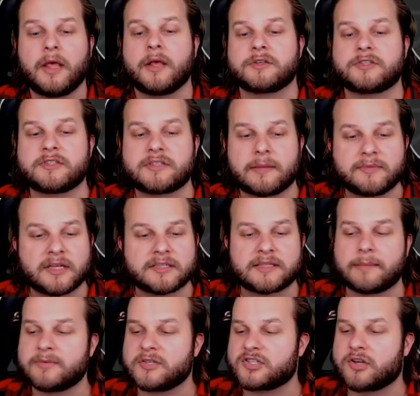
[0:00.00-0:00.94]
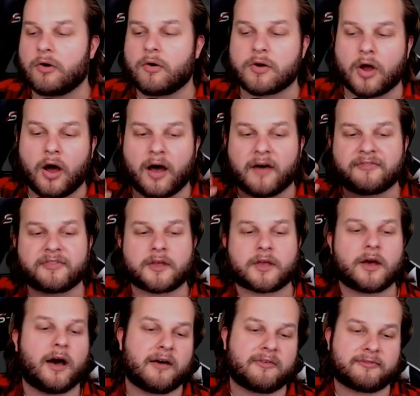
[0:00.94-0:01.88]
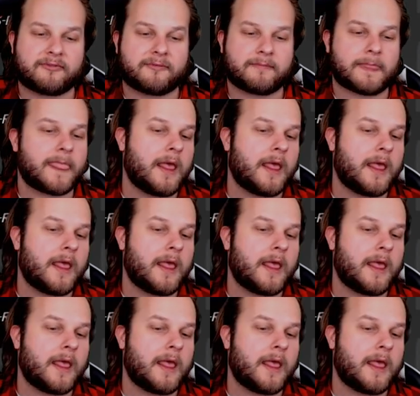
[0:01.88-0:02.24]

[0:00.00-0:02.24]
So I'm just I'm just going off the cuff.